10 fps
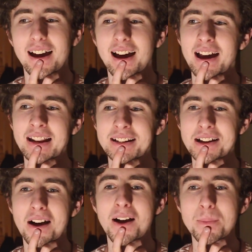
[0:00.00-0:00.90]
and
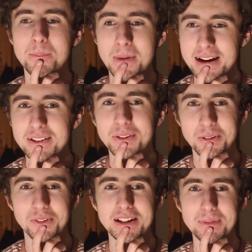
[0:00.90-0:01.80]
I might
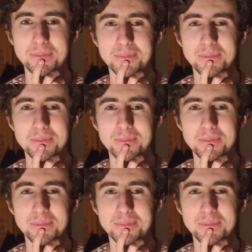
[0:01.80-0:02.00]
scream.